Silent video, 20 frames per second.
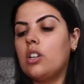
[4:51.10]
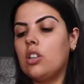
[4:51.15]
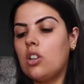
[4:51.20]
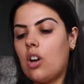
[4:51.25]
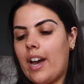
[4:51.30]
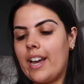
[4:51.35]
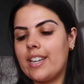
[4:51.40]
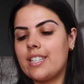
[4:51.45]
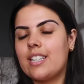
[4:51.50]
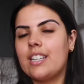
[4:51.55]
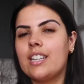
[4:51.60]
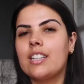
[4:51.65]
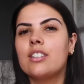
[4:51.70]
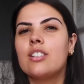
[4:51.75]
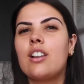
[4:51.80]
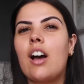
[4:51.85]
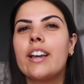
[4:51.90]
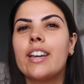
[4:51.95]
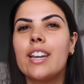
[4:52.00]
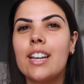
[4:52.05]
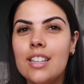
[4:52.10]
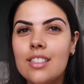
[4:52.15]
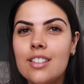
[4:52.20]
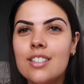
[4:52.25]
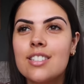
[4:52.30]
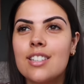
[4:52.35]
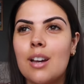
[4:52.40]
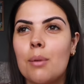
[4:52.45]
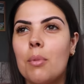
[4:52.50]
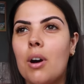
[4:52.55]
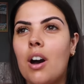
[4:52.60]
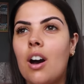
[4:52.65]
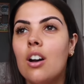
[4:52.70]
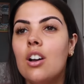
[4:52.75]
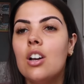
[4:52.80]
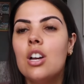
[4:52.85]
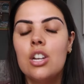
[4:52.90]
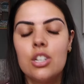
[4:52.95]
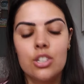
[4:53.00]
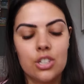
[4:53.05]
nicely. And like in the summer,
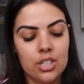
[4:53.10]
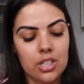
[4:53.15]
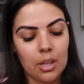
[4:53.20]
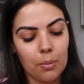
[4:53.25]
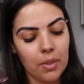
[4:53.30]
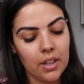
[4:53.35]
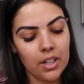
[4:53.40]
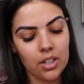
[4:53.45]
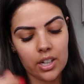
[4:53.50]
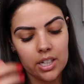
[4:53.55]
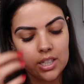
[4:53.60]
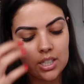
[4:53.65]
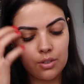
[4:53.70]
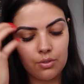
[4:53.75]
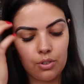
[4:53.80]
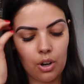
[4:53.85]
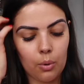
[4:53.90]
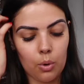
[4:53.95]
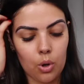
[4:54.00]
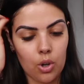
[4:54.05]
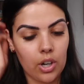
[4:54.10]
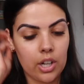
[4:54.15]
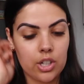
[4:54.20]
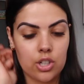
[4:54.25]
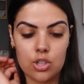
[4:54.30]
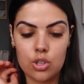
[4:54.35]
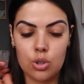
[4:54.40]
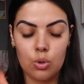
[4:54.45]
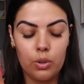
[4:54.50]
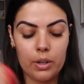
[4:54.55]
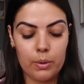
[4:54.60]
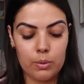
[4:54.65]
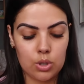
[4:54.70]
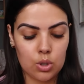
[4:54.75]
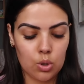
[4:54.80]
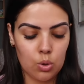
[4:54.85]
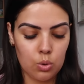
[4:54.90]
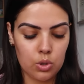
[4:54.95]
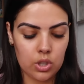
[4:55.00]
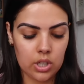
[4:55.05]
just something nice to throw on. I just thought it was
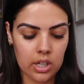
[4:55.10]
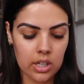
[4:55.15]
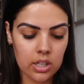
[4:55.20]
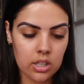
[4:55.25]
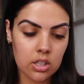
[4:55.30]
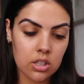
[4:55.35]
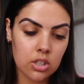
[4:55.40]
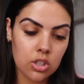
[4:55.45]
gorgeous.